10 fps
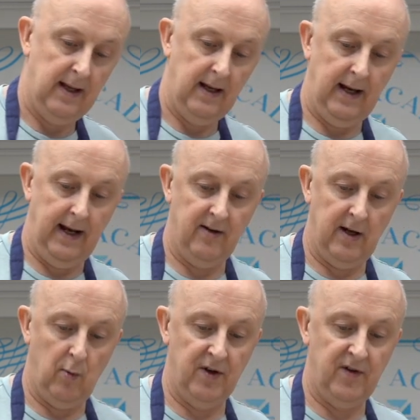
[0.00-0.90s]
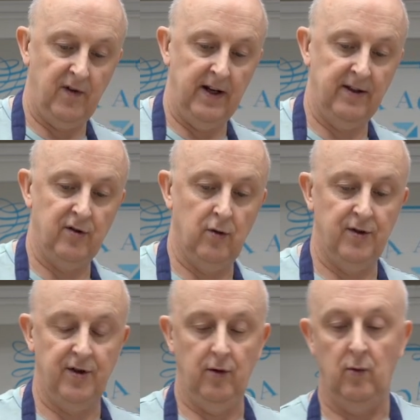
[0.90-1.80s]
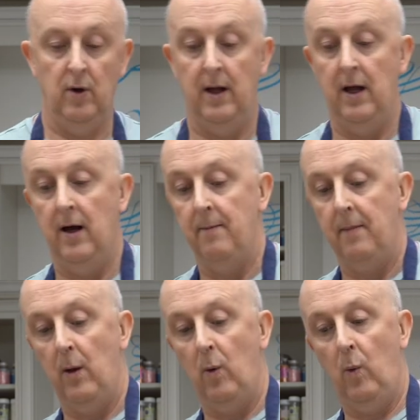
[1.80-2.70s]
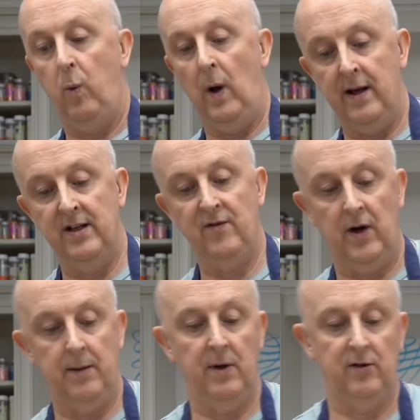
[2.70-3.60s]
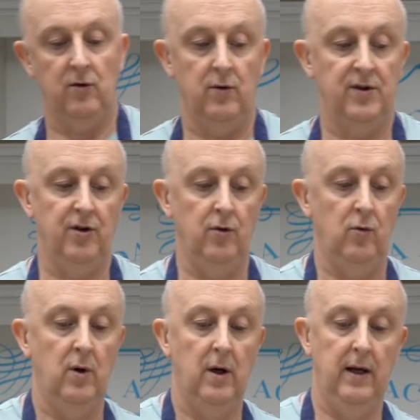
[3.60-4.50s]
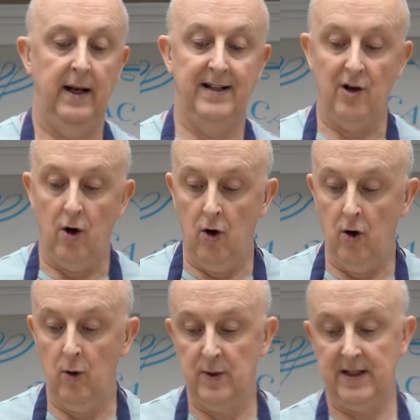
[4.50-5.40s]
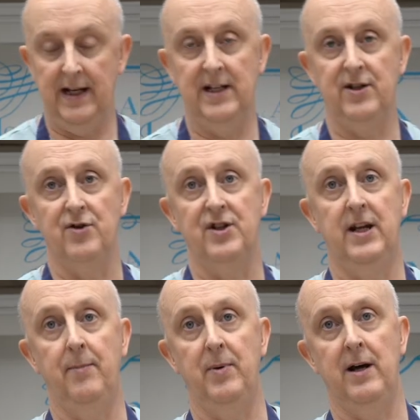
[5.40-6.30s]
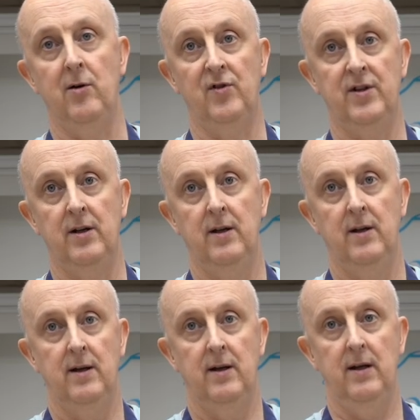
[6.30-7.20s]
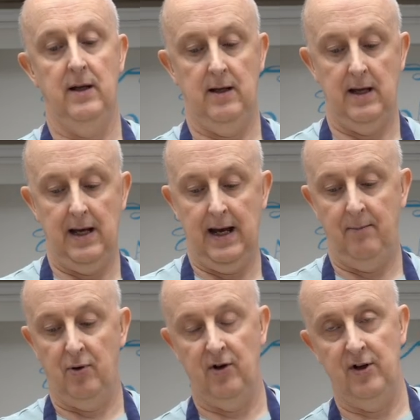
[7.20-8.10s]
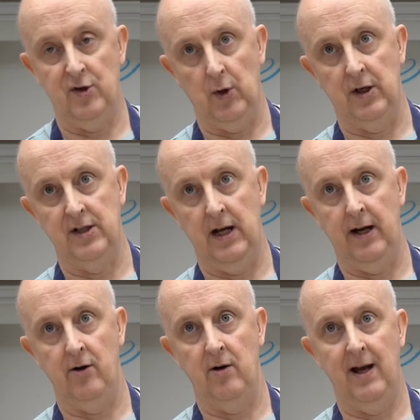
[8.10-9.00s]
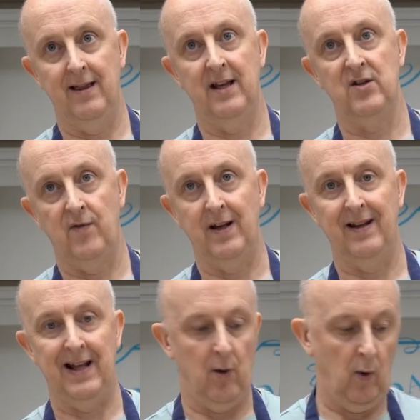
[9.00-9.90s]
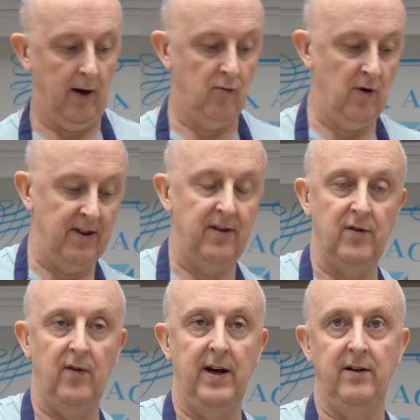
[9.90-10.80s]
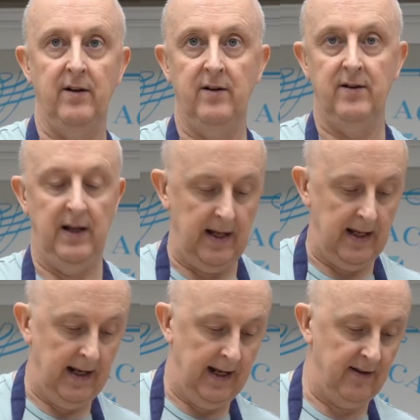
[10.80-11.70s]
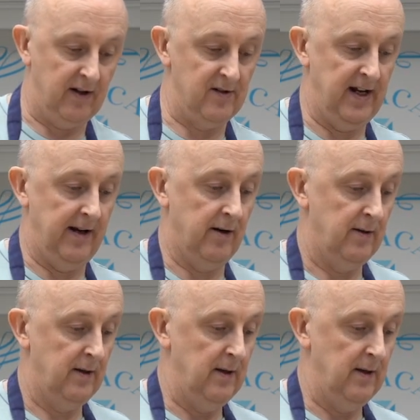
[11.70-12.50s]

And I want to divide the dough in two. When I divide my dough in two, it's always easier to tip it out and put it into a container and then divide it that way rather than dividing it in the container.